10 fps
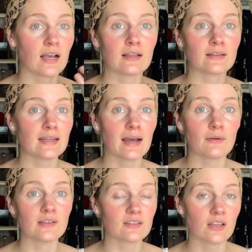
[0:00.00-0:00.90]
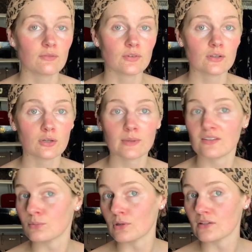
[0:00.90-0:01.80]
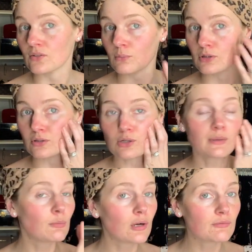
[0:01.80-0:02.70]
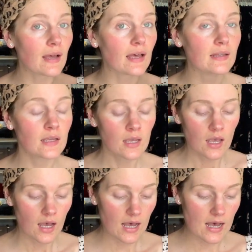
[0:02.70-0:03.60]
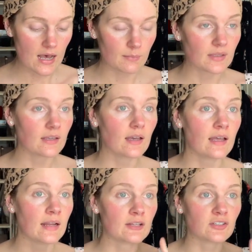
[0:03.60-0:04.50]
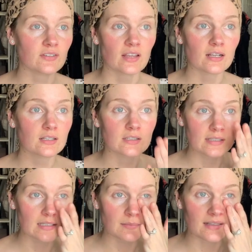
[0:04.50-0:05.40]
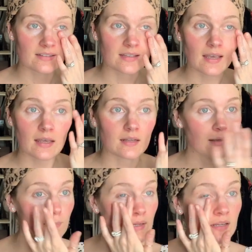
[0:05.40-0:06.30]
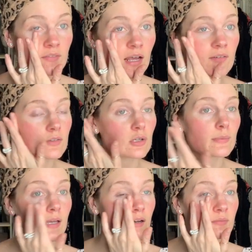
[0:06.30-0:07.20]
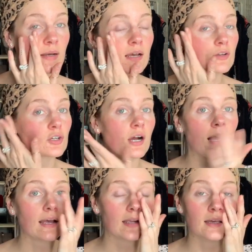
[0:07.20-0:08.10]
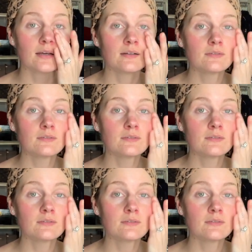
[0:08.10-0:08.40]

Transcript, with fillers: I laid out in the sun for a little bit this morning, so I'm a little bit more red. Um, and I just like clean my skin. Might even have a little bit of my under eye